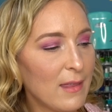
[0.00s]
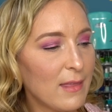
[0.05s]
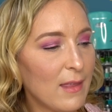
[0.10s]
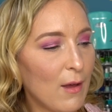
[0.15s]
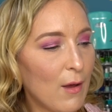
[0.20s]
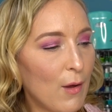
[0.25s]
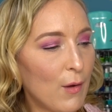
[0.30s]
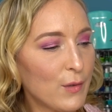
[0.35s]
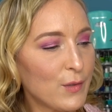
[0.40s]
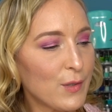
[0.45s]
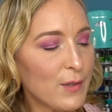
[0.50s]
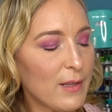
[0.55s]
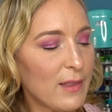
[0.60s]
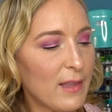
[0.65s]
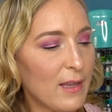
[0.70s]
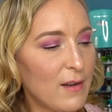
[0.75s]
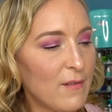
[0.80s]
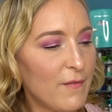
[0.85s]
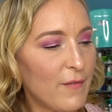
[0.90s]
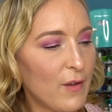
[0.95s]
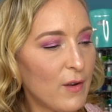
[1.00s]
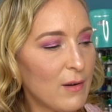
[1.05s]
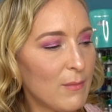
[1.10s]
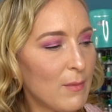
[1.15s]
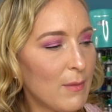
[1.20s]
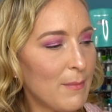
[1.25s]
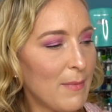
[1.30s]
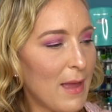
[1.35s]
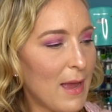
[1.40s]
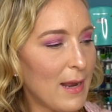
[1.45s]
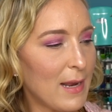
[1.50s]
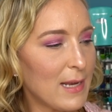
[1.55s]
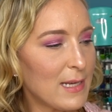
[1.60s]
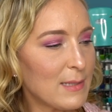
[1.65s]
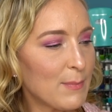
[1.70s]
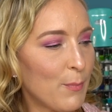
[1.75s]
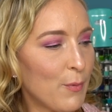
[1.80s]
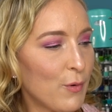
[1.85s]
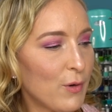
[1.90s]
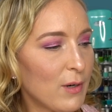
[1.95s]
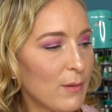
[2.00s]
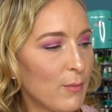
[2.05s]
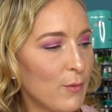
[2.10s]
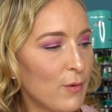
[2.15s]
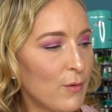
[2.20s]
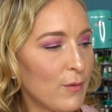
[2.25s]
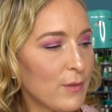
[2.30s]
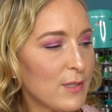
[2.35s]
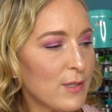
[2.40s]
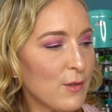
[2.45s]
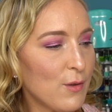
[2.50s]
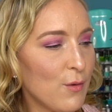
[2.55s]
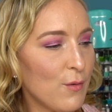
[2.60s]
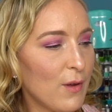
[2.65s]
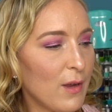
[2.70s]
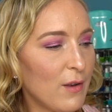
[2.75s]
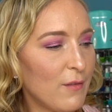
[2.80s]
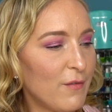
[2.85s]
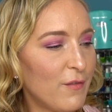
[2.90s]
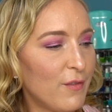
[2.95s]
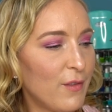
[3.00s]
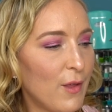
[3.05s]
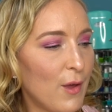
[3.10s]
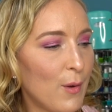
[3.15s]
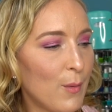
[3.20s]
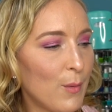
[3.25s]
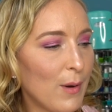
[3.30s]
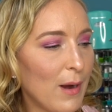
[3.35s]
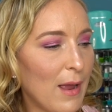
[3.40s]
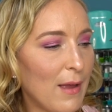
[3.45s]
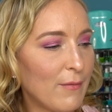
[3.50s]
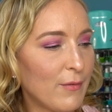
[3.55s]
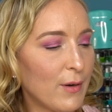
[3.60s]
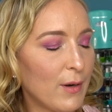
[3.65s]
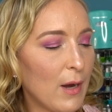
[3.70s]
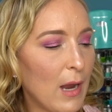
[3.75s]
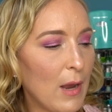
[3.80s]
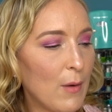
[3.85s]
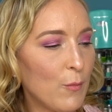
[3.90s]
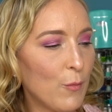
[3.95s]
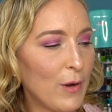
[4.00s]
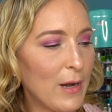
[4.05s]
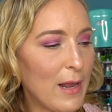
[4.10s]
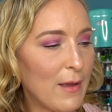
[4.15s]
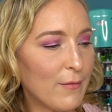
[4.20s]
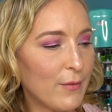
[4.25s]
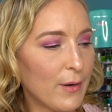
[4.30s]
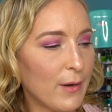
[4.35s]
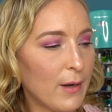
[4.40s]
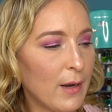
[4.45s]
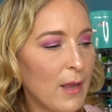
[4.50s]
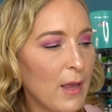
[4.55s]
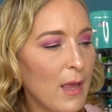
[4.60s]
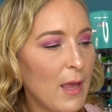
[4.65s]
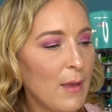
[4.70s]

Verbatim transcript: The ultra thin foldable mat is portable so you can flow wherever and whenever.